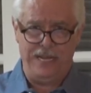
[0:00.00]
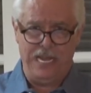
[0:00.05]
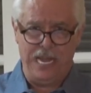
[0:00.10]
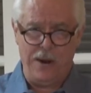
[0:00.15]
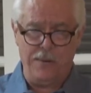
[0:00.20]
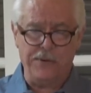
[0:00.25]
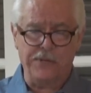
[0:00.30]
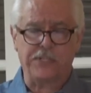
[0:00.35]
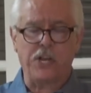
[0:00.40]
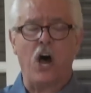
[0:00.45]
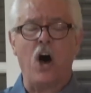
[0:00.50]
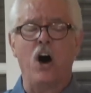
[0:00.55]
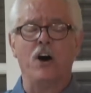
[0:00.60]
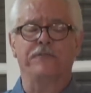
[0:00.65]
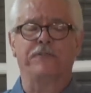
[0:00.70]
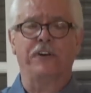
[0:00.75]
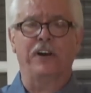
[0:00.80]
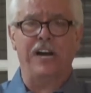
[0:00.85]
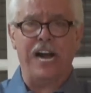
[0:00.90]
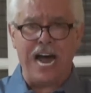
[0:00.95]
It was all
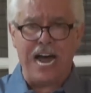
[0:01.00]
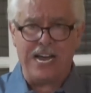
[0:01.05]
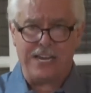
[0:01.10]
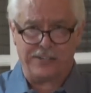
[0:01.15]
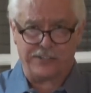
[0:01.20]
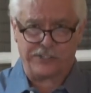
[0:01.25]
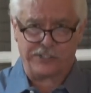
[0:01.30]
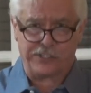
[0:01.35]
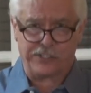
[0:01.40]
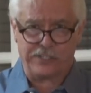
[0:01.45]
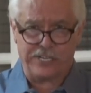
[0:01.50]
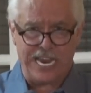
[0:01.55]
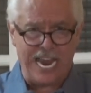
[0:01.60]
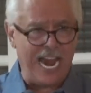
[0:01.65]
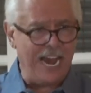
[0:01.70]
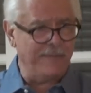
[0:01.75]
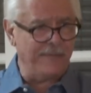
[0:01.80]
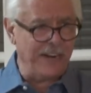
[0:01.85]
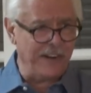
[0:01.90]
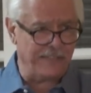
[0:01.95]
for us,
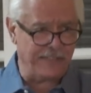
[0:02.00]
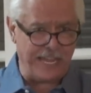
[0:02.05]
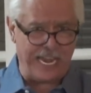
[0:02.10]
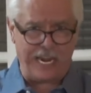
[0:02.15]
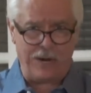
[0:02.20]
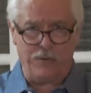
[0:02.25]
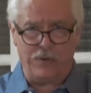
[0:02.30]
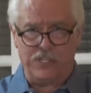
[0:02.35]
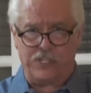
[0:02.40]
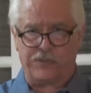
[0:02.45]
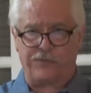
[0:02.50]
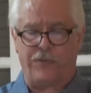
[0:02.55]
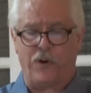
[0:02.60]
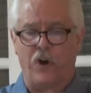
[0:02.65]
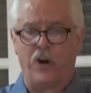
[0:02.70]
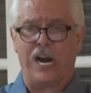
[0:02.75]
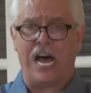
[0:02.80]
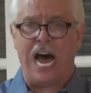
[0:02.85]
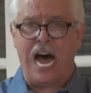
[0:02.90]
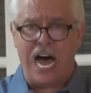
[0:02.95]
everything was
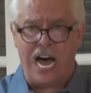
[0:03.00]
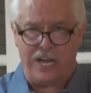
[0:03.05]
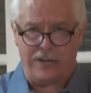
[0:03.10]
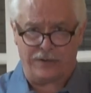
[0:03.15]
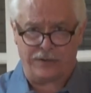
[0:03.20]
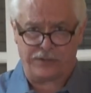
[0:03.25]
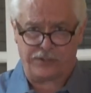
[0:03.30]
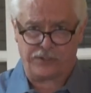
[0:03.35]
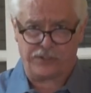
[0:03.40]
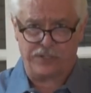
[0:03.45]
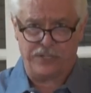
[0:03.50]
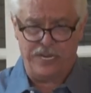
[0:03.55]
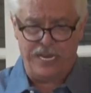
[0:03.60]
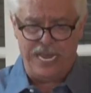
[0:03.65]
for us.